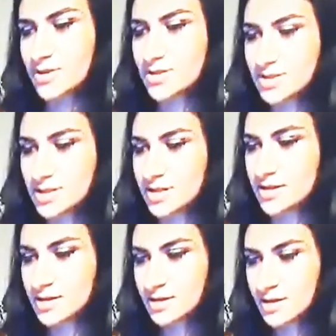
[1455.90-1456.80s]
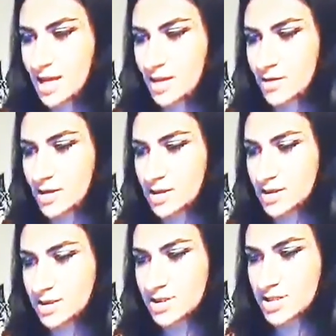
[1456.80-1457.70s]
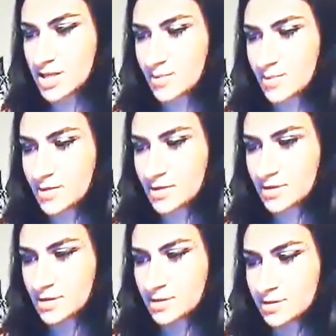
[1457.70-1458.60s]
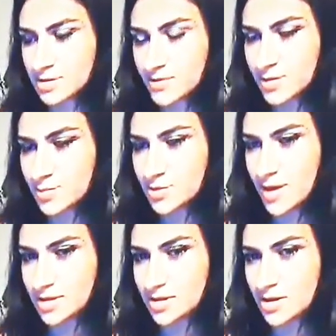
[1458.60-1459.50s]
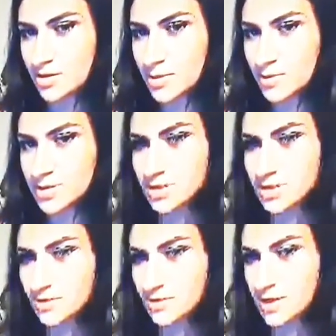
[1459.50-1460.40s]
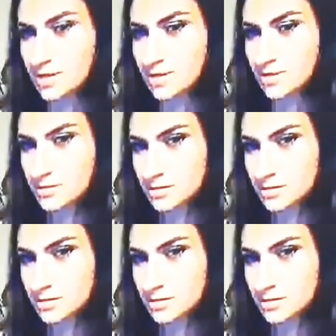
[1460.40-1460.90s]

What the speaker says: I don't want to see Kylo getting stitched up. Just fucking put your mask on. Nobody wants to see your face.